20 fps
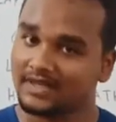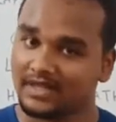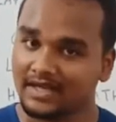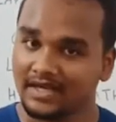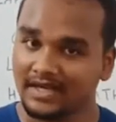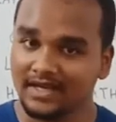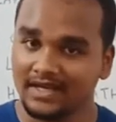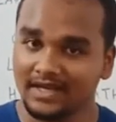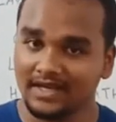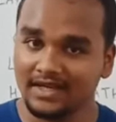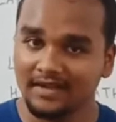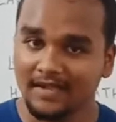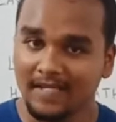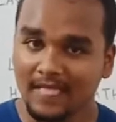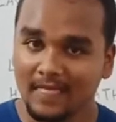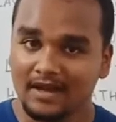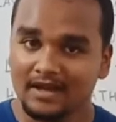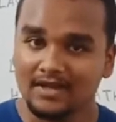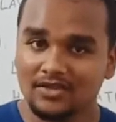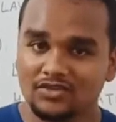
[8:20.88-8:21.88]

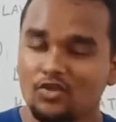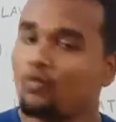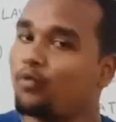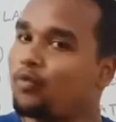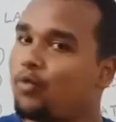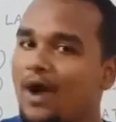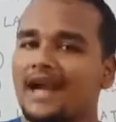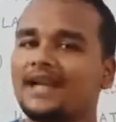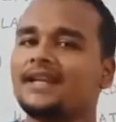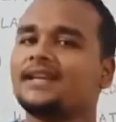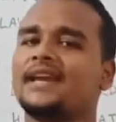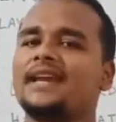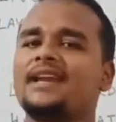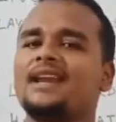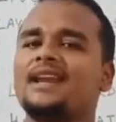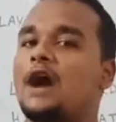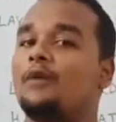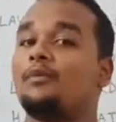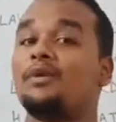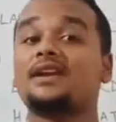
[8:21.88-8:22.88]
Clear? So what
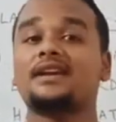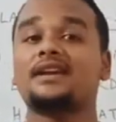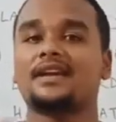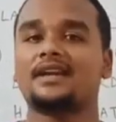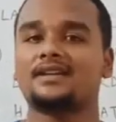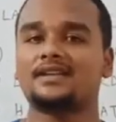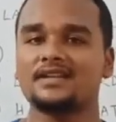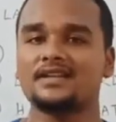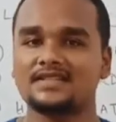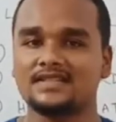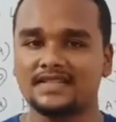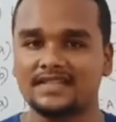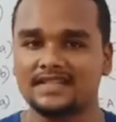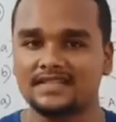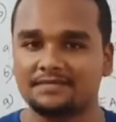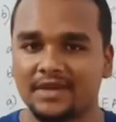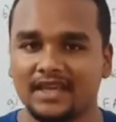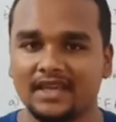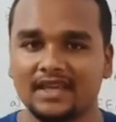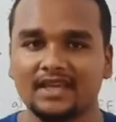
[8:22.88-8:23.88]
can our
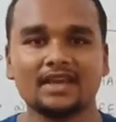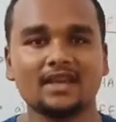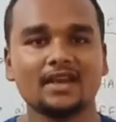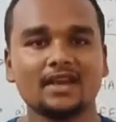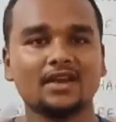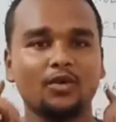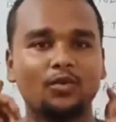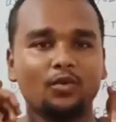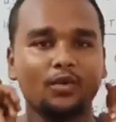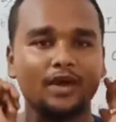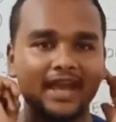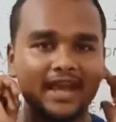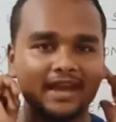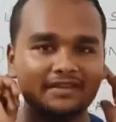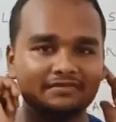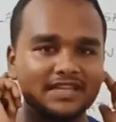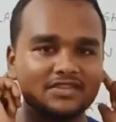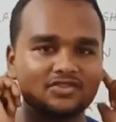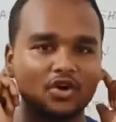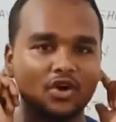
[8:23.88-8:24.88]
characteristics be? We
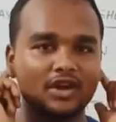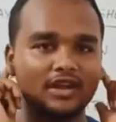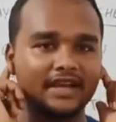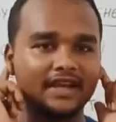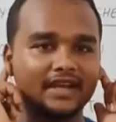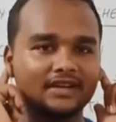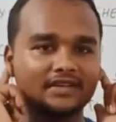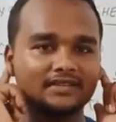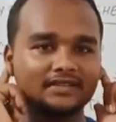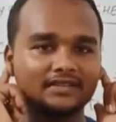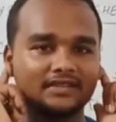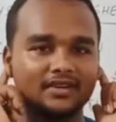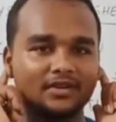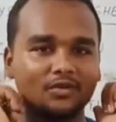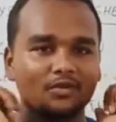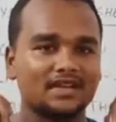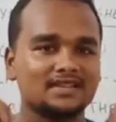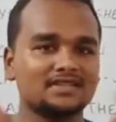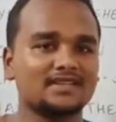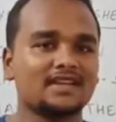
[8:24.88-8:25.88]
have this
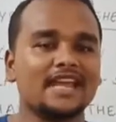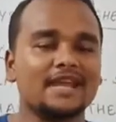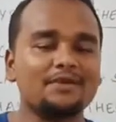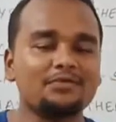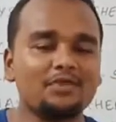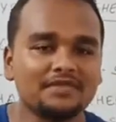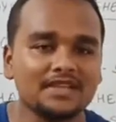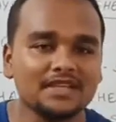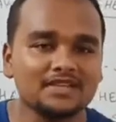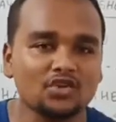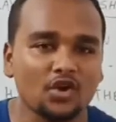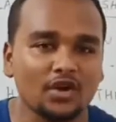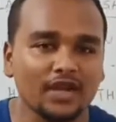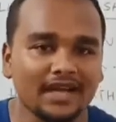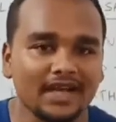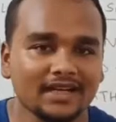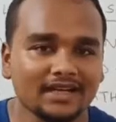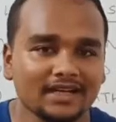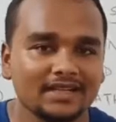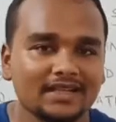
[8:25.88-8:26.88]
organ. What is the name of this
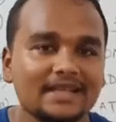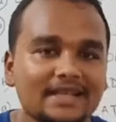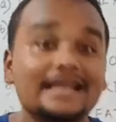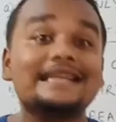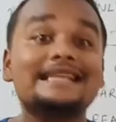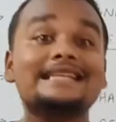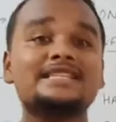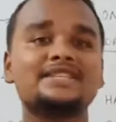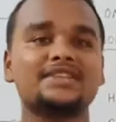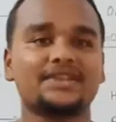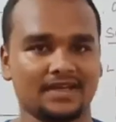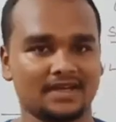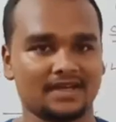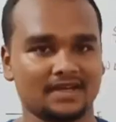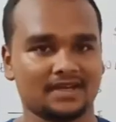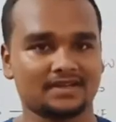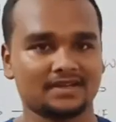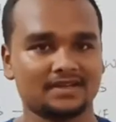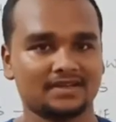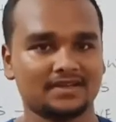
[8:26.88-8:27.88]
organ? It is
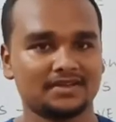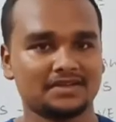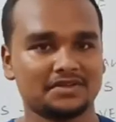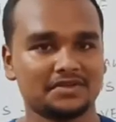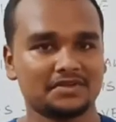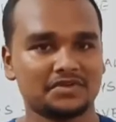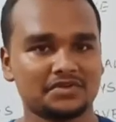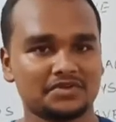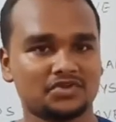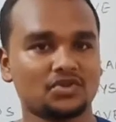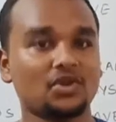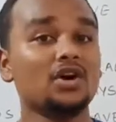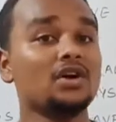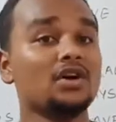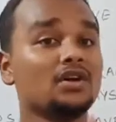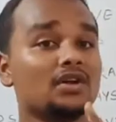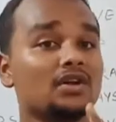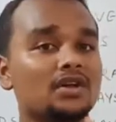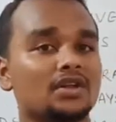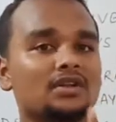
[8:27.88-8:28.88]
ear.
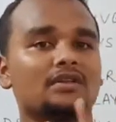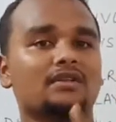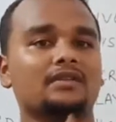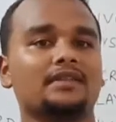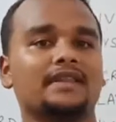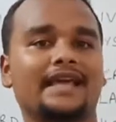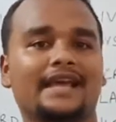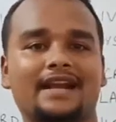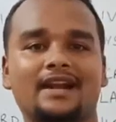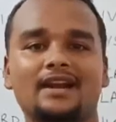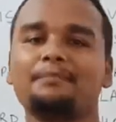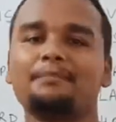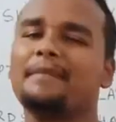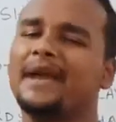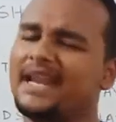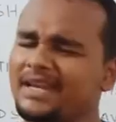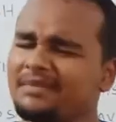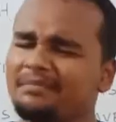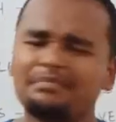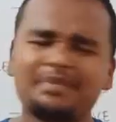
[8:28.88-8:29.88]
So there are
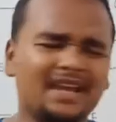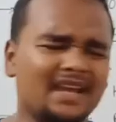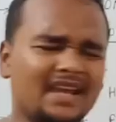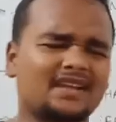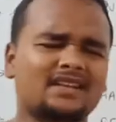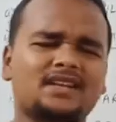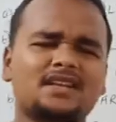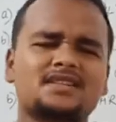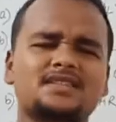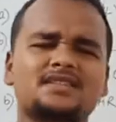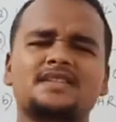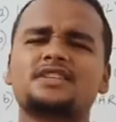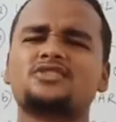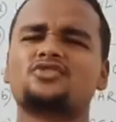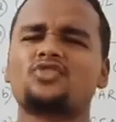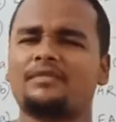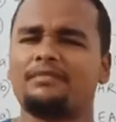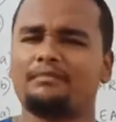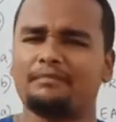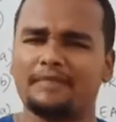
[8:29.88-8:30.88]
many
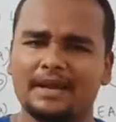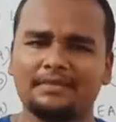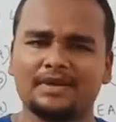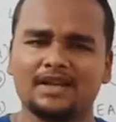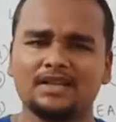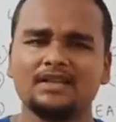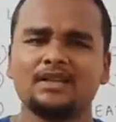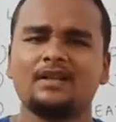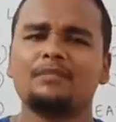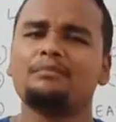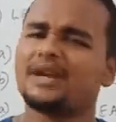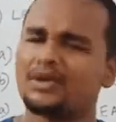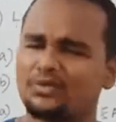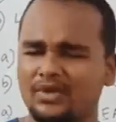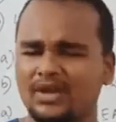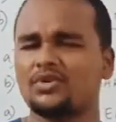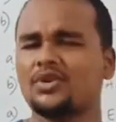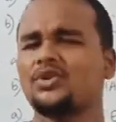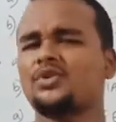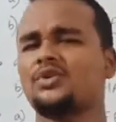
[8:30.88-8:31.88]
characteristics of mammal, but
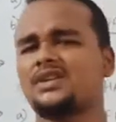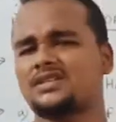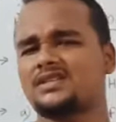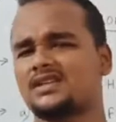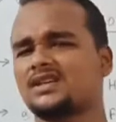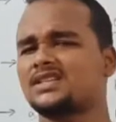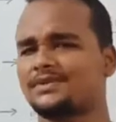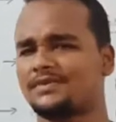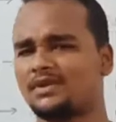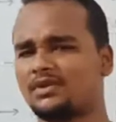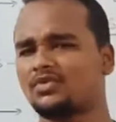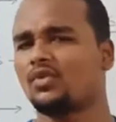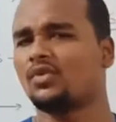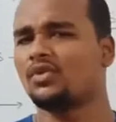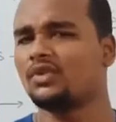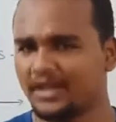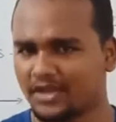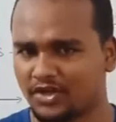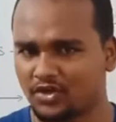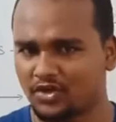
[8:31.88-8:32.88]
we are going to discuss about
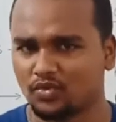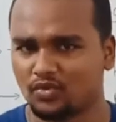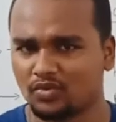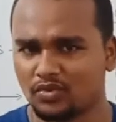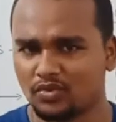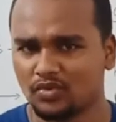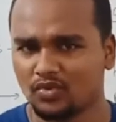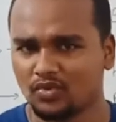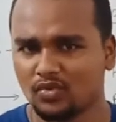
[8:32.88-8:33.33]
only two.